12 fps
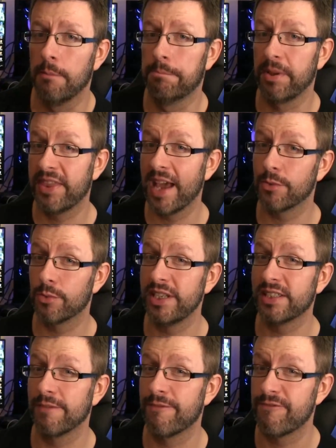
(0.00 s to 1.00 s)
But then
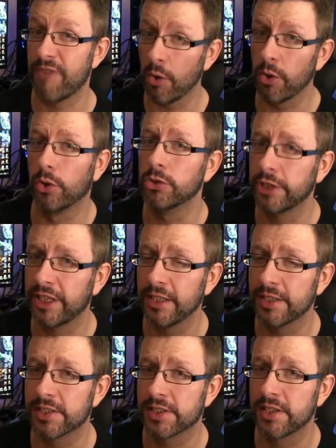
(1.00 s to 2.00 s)
recent photo
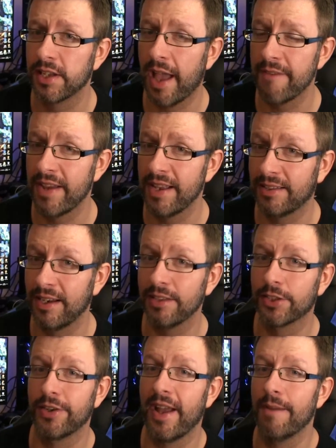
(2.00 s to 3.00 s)
leaks have hit the
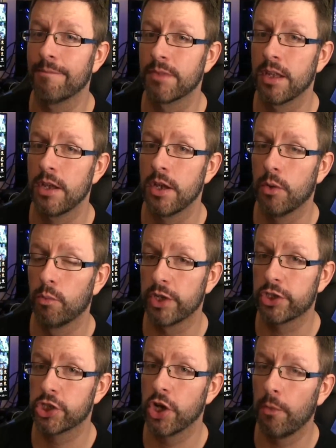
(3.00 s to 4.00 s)
internet,
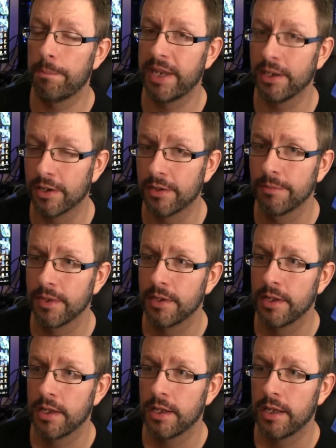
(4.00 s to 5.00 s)
which show Peter
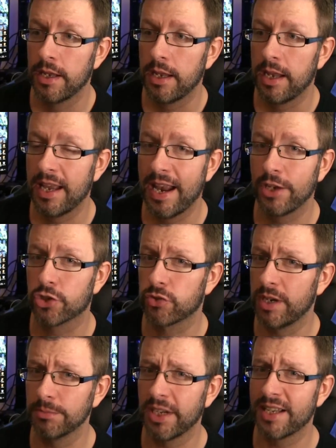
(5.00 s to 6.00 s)
in a
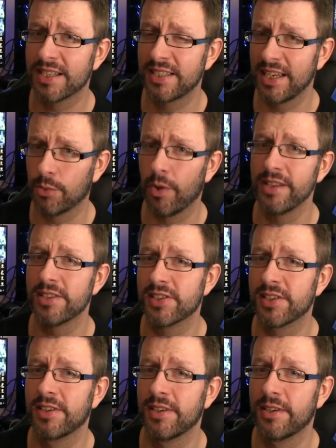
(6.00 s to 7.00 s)
dreamlike
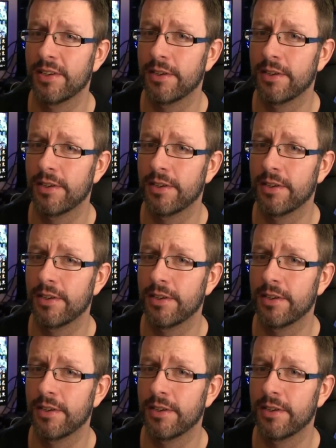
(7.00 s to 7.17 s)
sequence